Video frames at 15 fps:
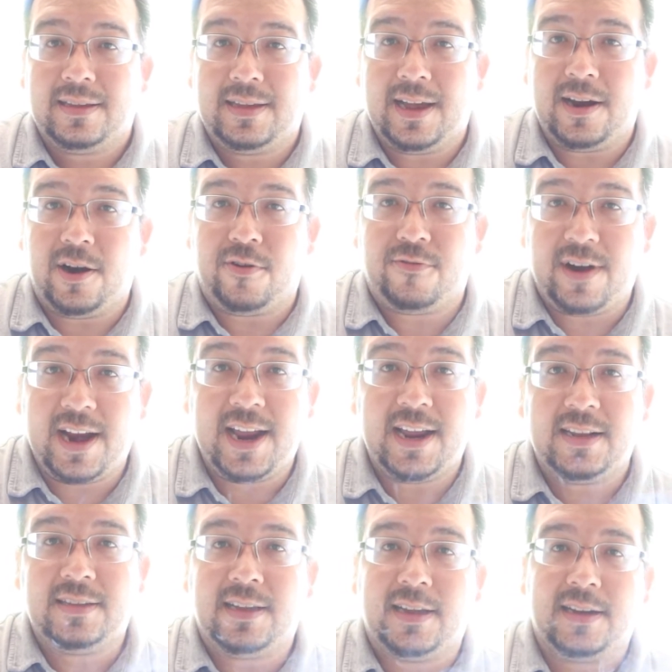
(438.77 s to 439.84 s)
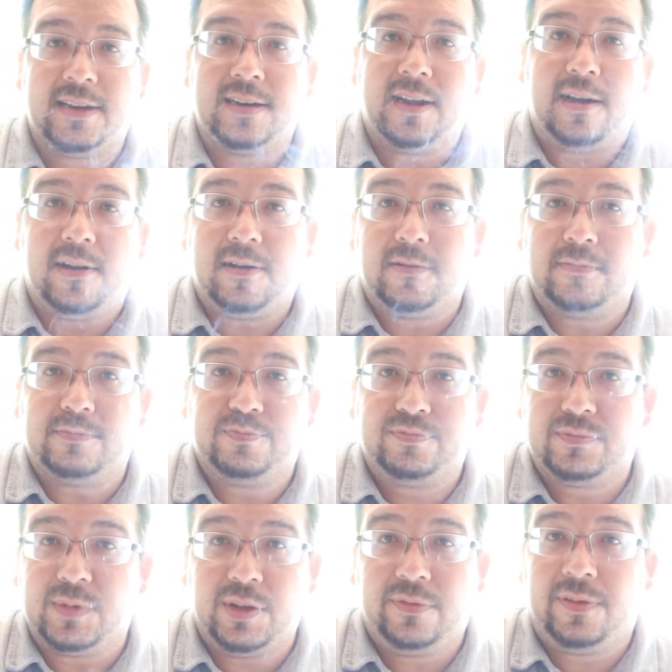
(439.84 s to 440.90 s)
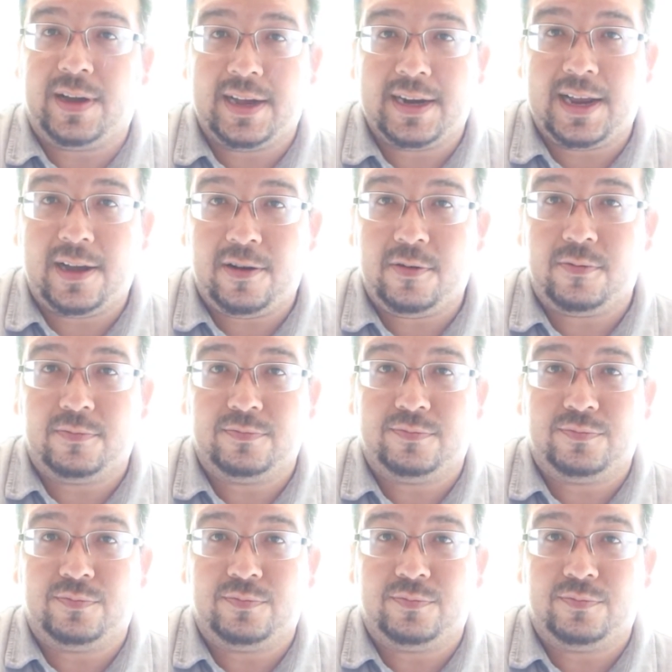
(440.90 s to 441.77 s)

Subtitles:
get arraigned, and you find out